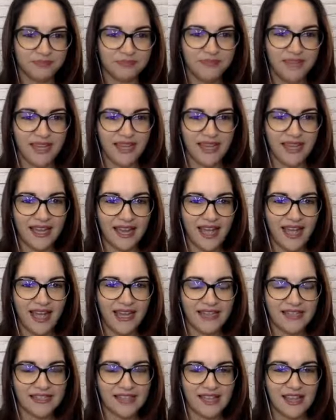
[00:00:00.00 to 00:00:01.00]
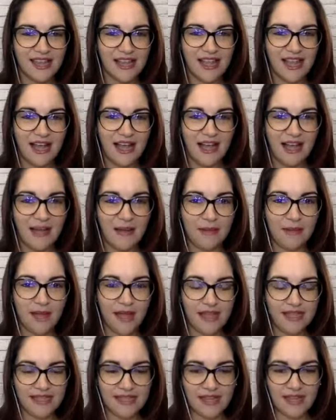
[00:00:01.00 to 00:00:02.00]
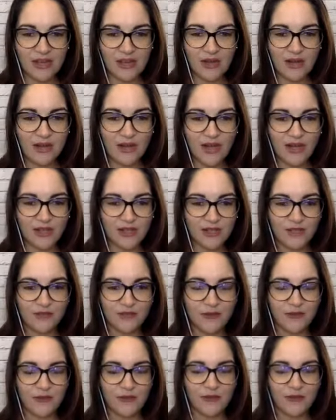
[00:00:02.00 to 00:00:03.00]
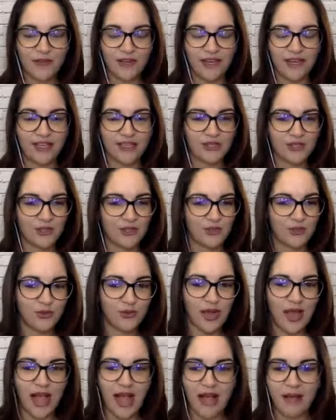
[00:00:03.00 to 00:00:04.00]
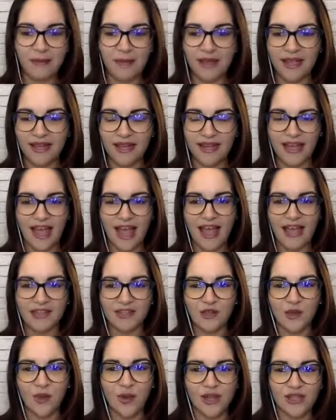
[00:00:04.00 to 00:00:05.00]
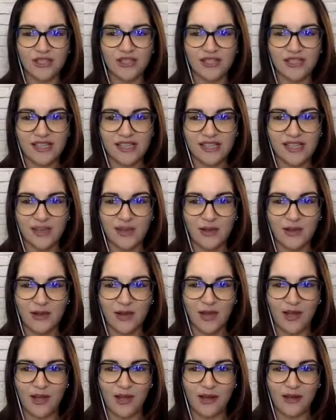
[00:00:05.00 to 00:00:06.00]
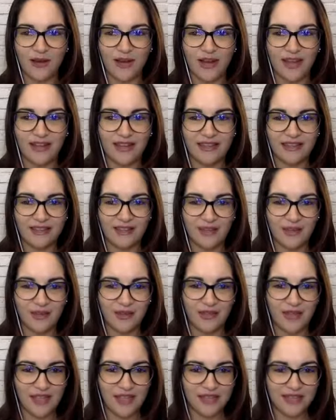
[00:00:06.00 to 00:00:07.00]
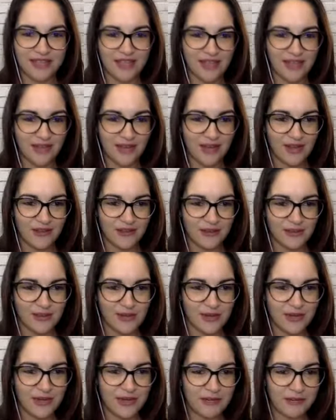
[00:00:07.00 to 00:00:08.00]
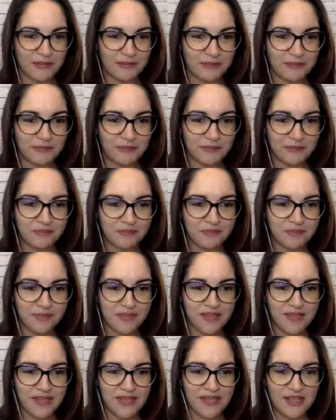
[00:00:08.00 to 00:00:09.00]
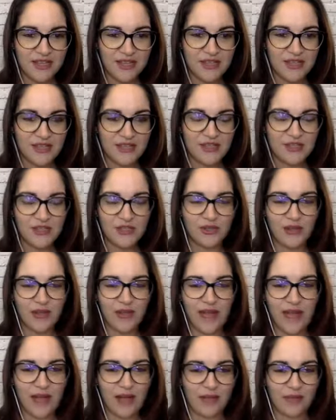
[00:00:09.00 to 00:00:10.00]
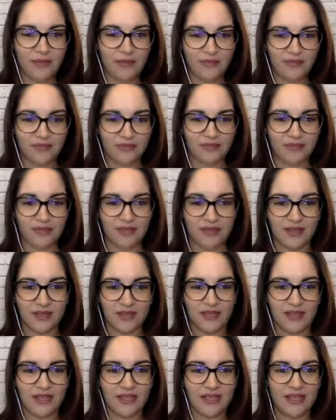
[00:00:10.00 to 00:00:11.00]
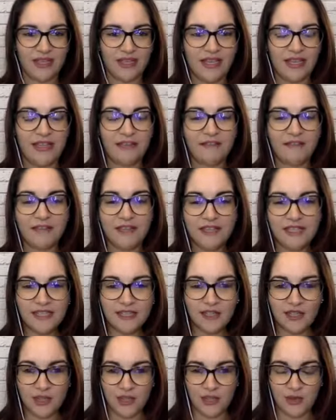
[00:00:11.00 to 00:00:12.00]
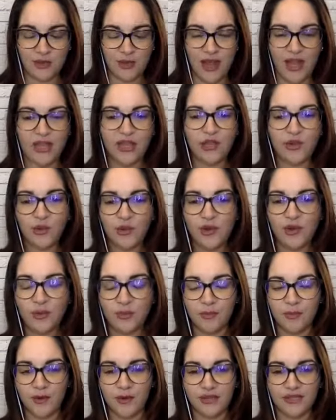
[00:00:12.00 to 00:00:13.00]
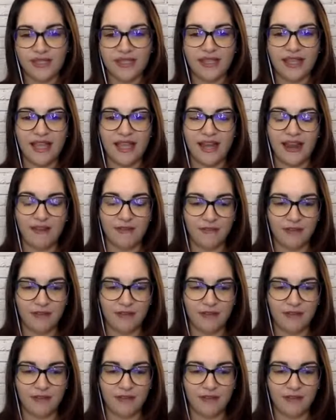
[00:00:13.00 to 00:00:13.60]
Hey guys, as I go along, just feel free to comment and ask questions as I go along. All right, so thank you guys for joining. So now, if this is you and you are the person that every